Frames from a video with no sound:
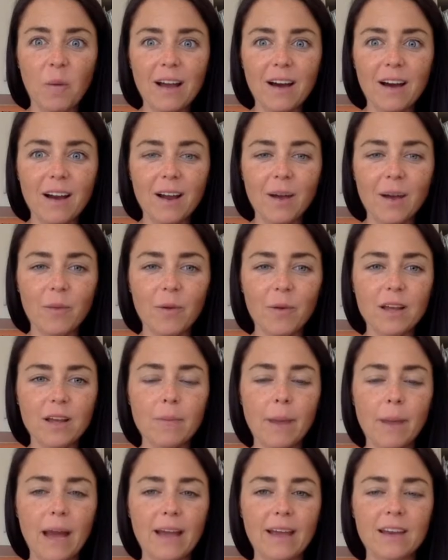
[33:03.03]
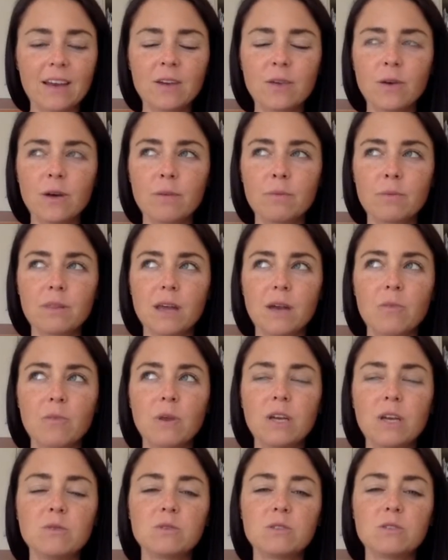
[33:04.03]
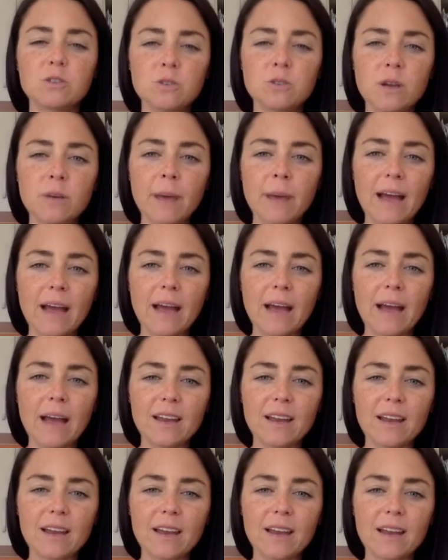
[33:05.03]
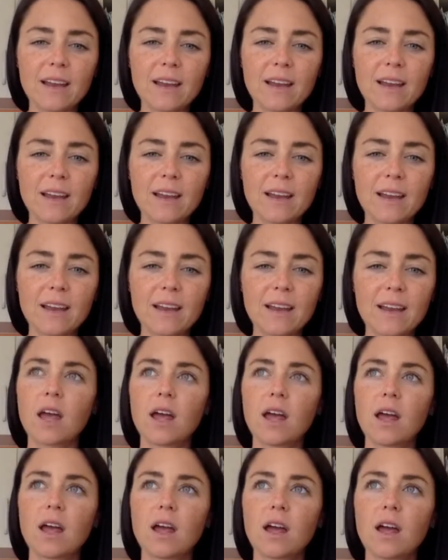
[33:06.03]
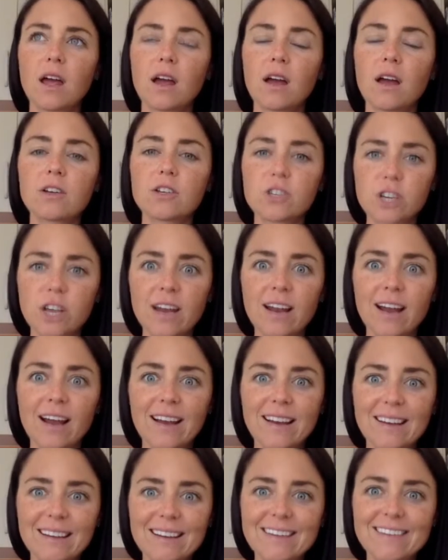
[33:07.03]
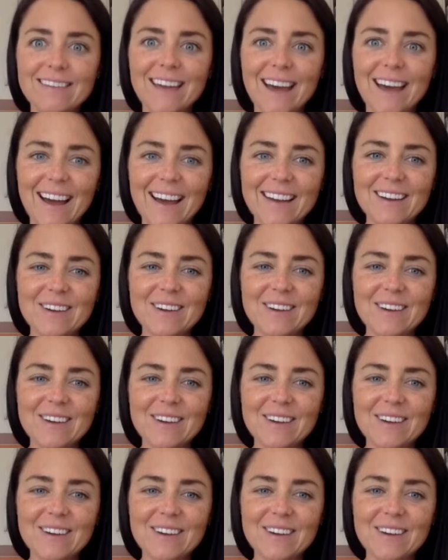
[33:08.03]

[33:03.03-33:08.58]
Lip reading: God, I want to get back into it. But then when you do get back into it, you're like, shit, I needed that.